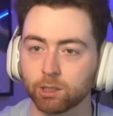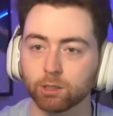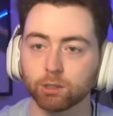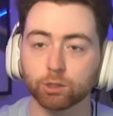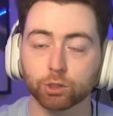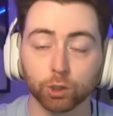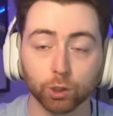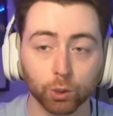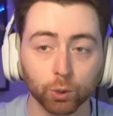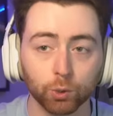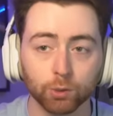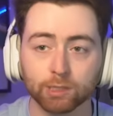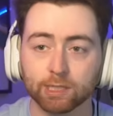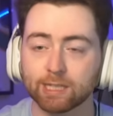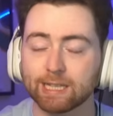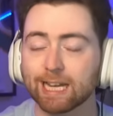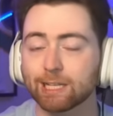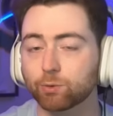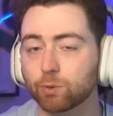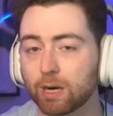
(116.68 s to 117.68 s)
Twos,
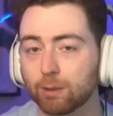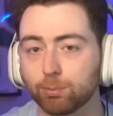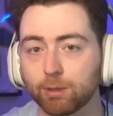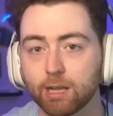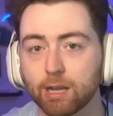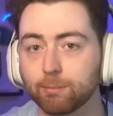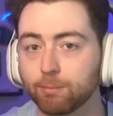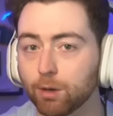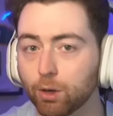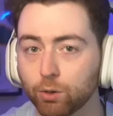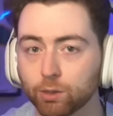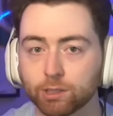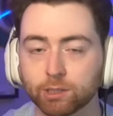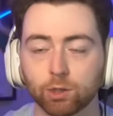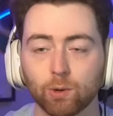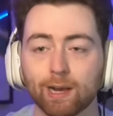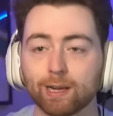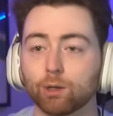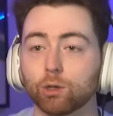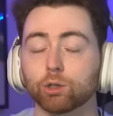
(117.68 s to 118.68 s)
that's what I play the most, so
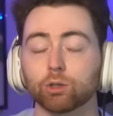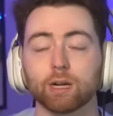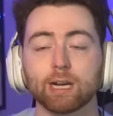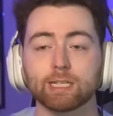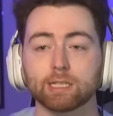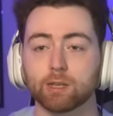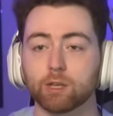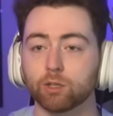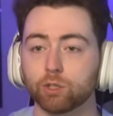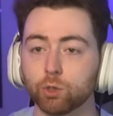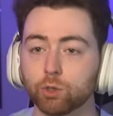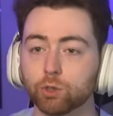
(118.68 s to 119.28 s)
I go crazy in the twos